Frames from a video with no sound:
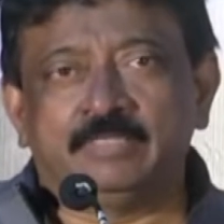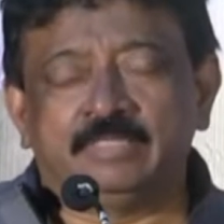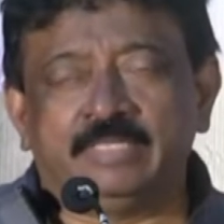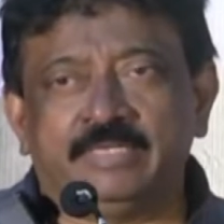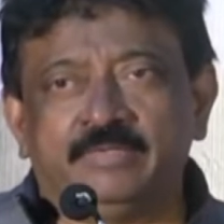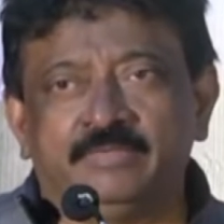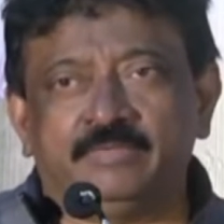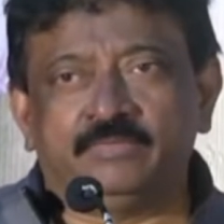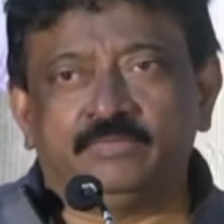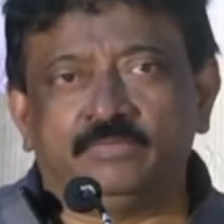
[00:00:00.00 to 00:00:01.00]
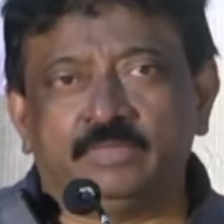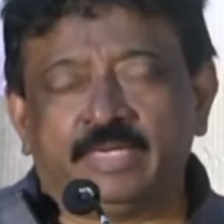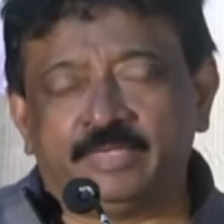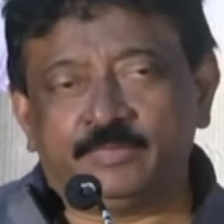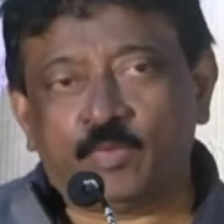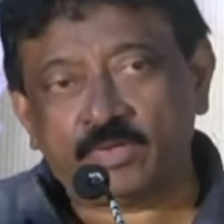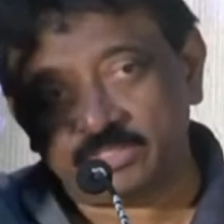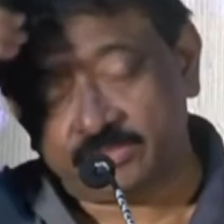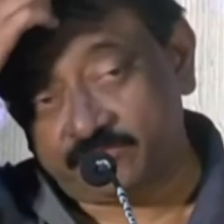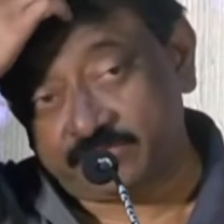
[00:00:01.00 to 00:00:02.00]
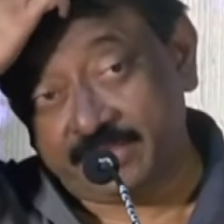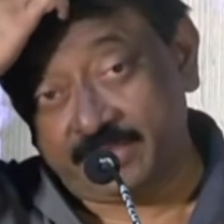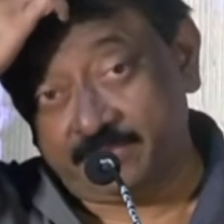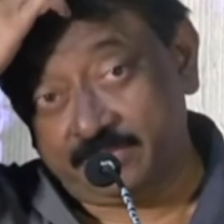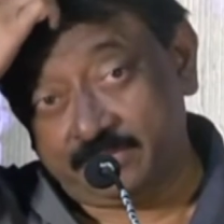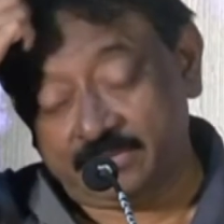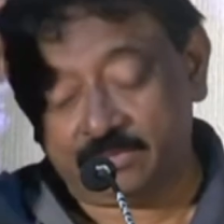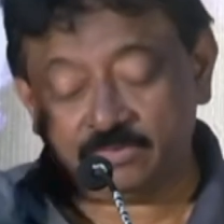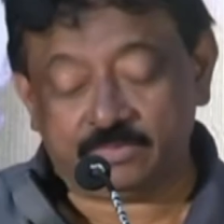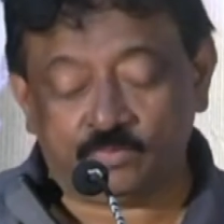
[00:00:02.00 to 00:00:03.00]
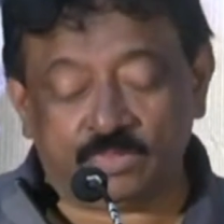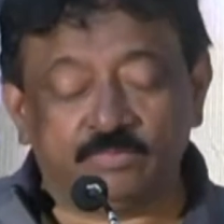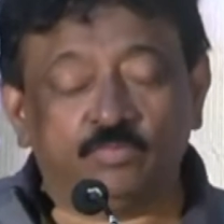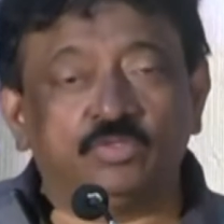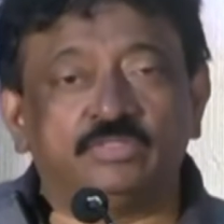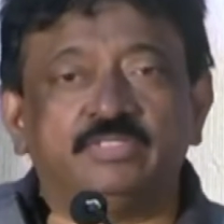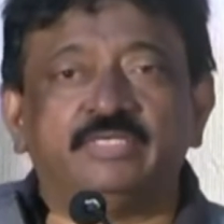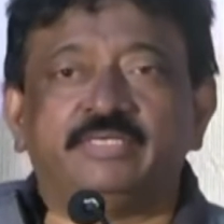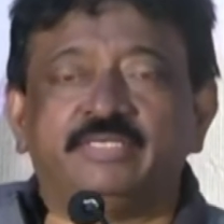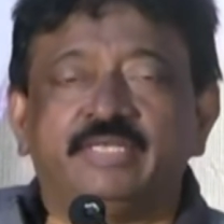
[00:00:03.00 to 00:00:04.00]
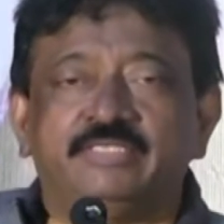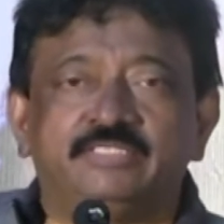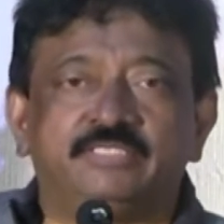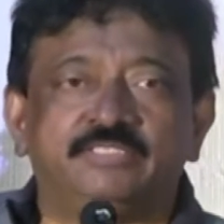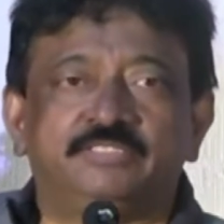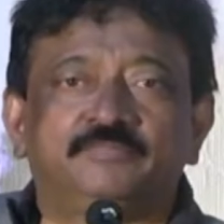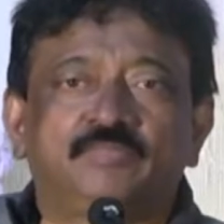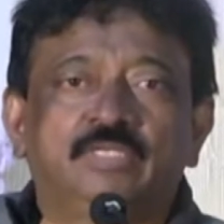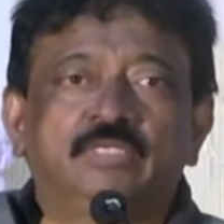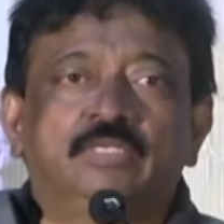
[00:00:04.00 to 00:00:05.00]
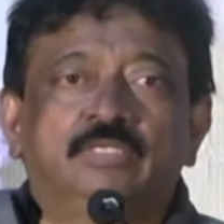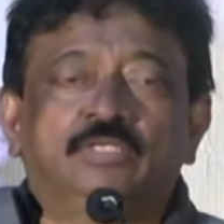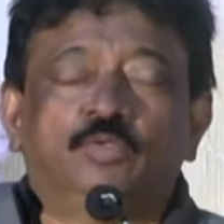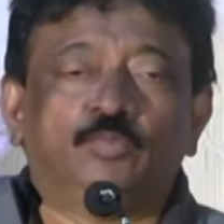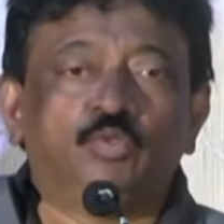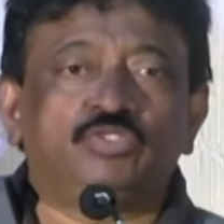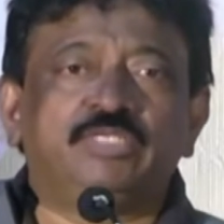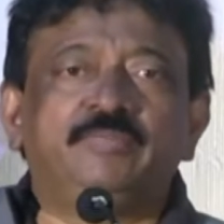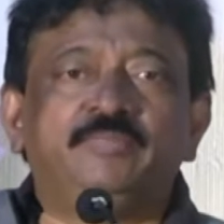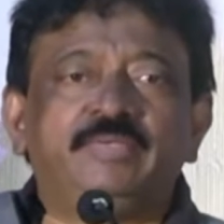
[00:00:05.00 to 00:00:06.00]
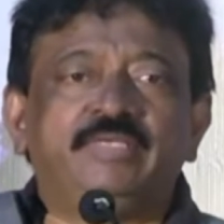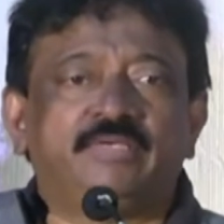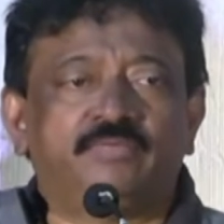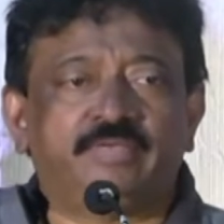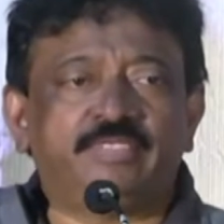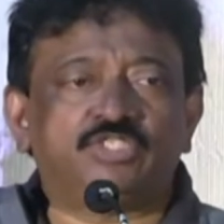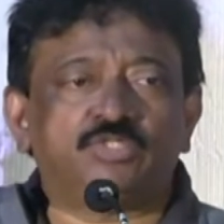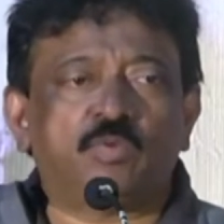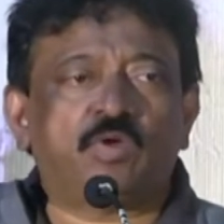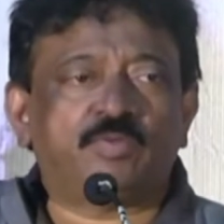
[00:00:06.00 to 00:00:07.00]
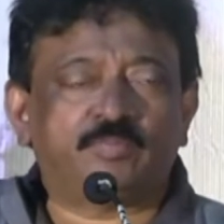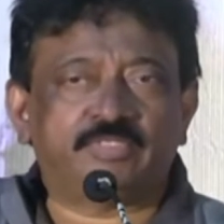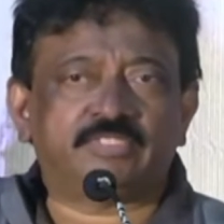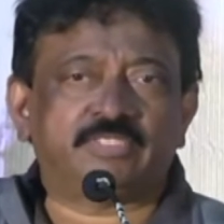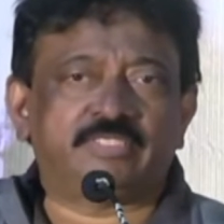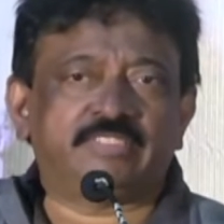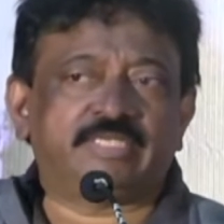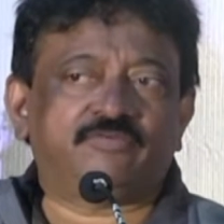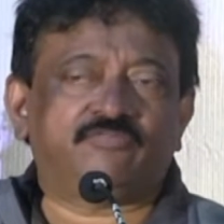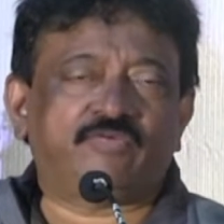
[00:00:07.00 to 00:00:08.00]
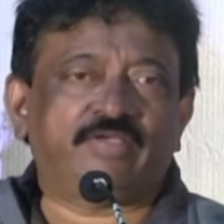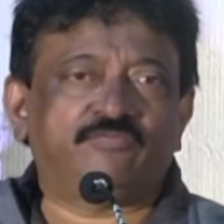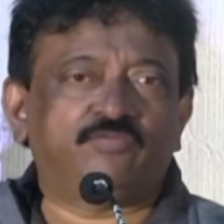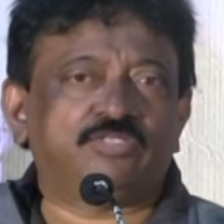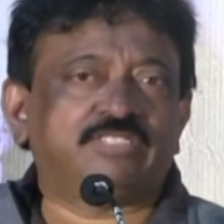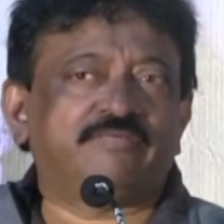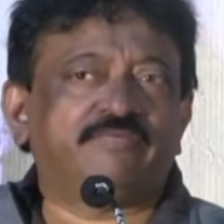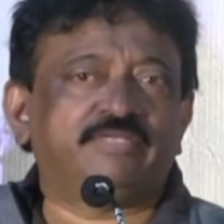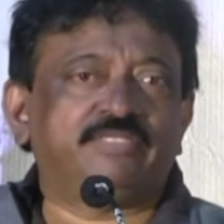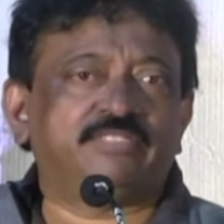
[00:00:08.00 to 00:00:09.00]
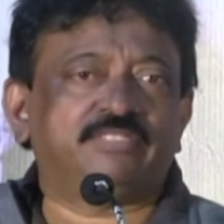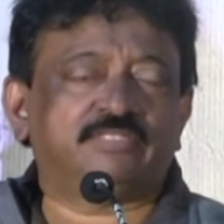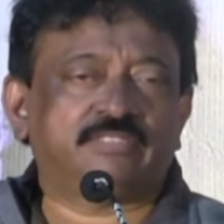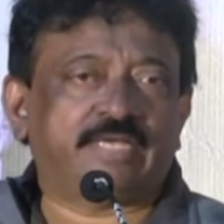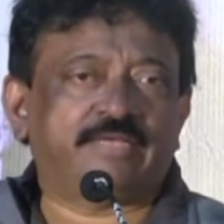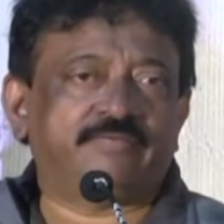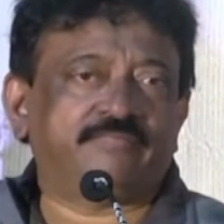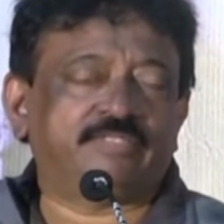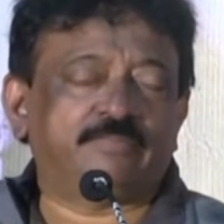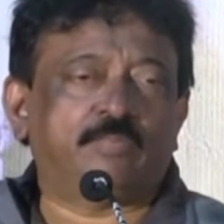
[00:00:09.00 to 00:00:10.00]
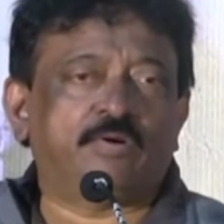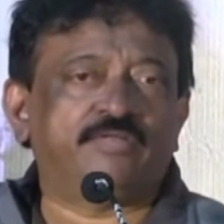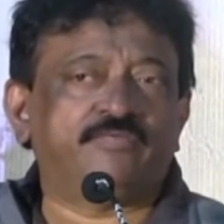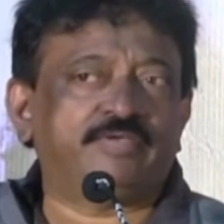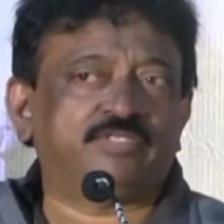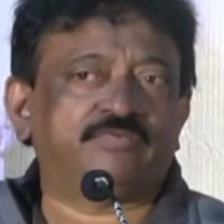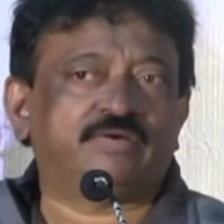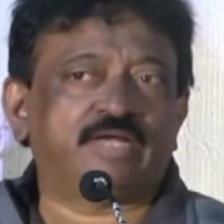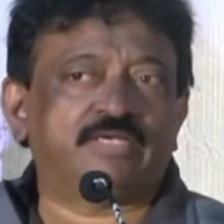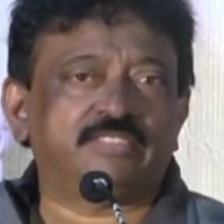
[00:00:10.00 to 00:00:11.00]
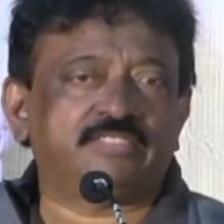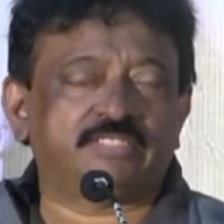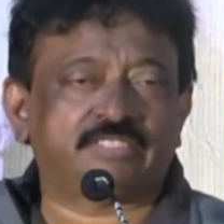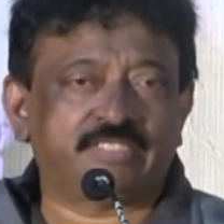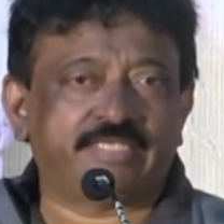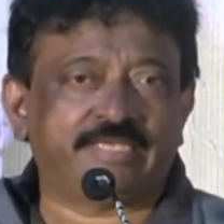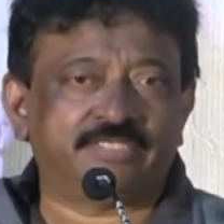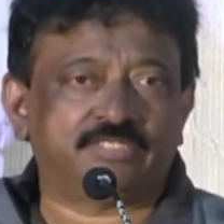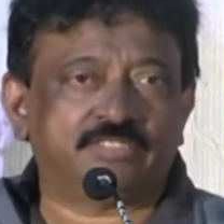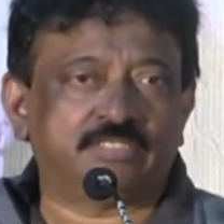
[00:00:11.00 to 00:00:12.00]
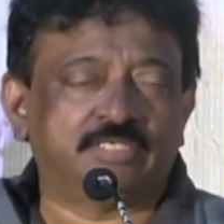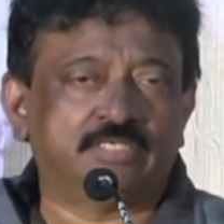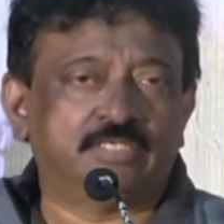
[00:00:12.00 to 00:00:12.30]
Then uh, at a point of time, one more thing I realized is, now Bruce Lee being a very small person, he's like a five foot seven inch guy with a body weight of hardly 60 kgs,